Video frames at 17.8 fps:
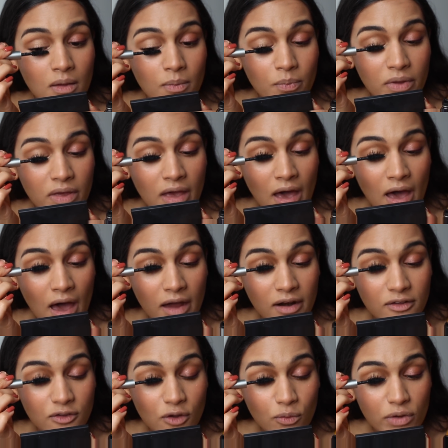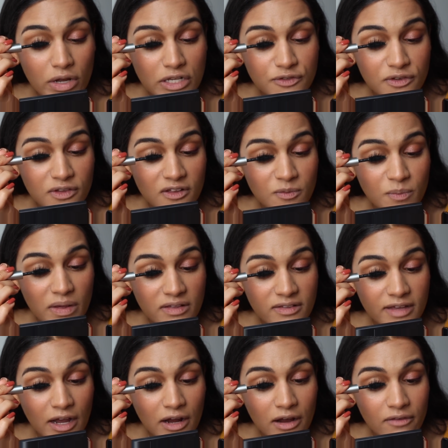But yeah, I just don't reach for this
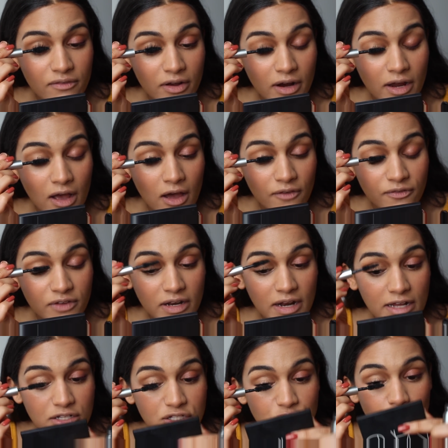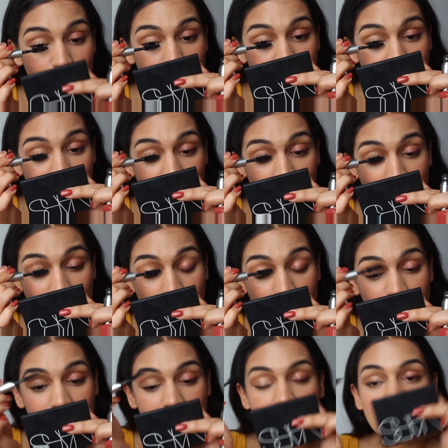mascara very often. I do only
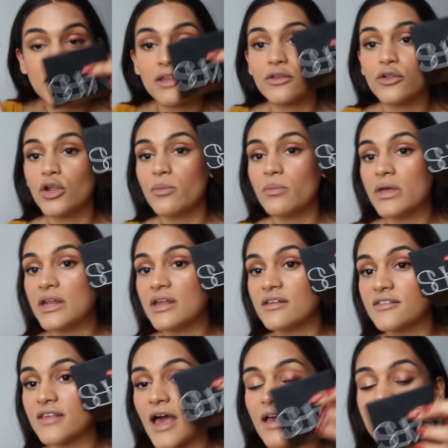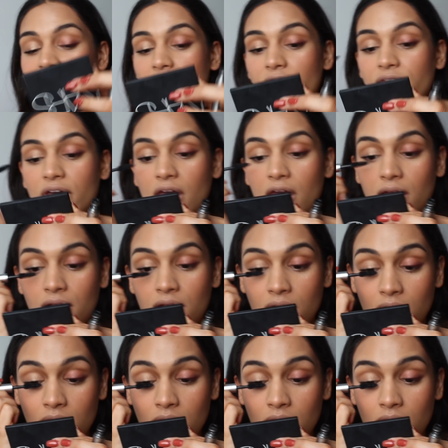have like a little mini size of it.